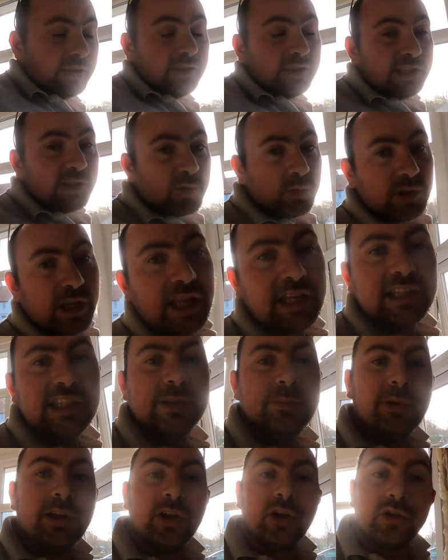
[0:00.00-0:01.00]
that this would
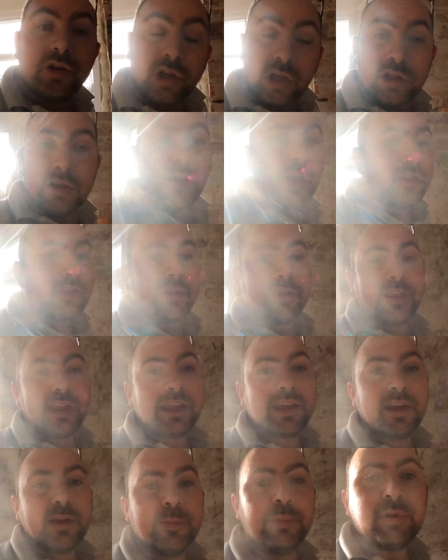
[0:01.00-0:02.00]
actually be on a lot
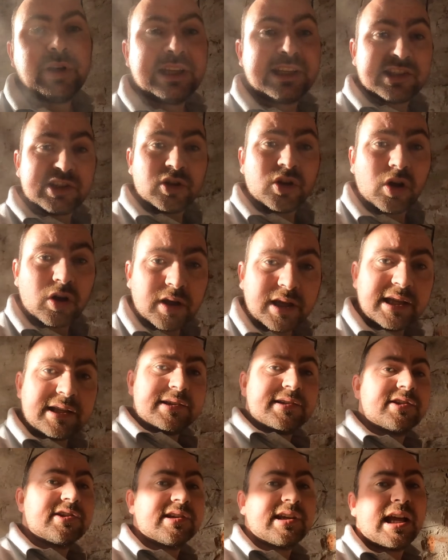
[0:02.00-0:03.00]
thicker, but it's not.
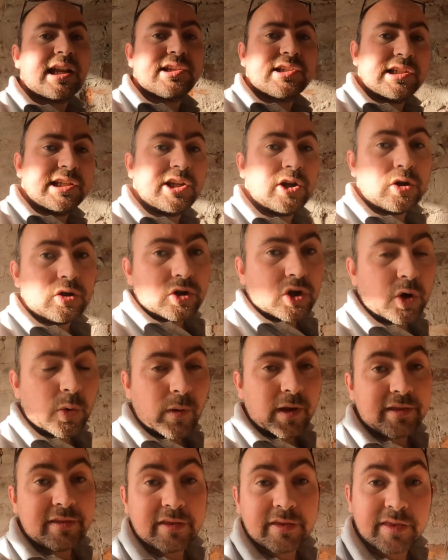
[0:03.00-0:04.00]
It's actually on
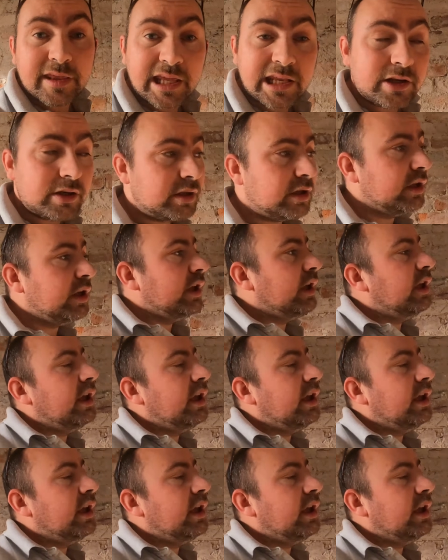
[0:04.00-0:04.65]
quite thin.